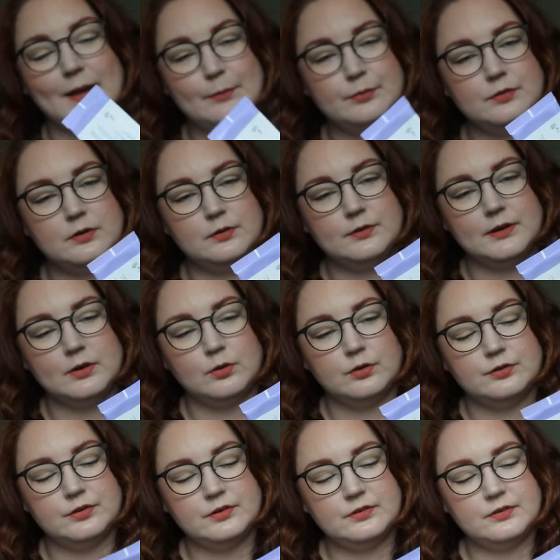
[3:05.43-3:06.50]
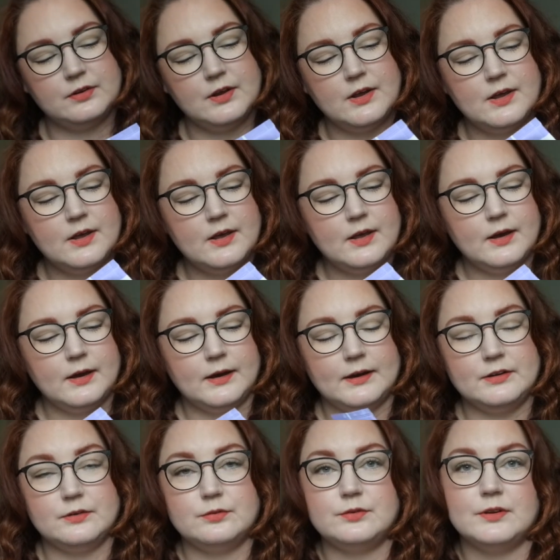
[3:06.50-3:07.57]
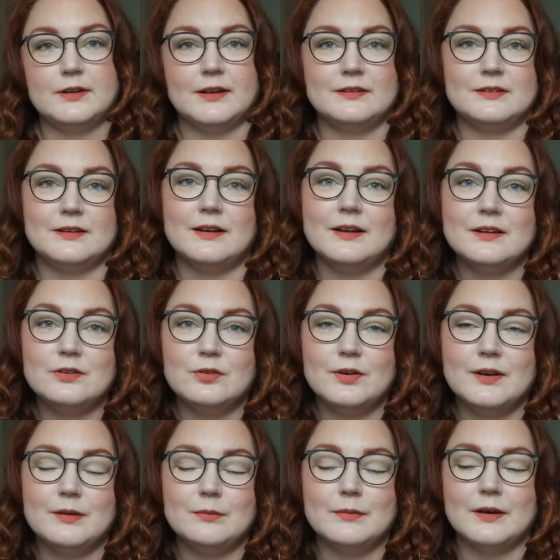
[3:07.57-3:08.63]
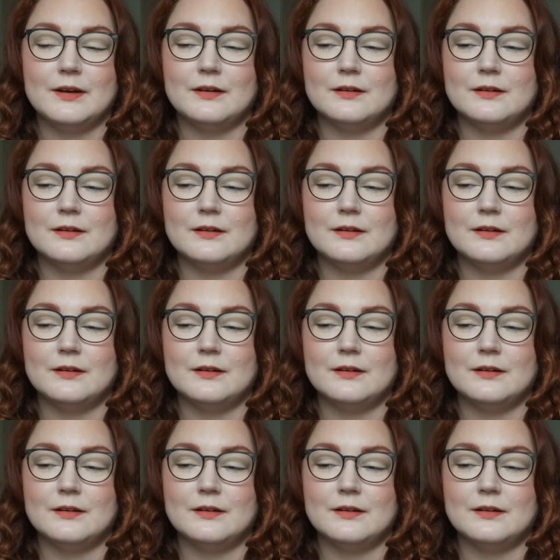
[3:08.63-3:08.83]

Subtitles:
absolutely gorgeous. I used it as a night cream,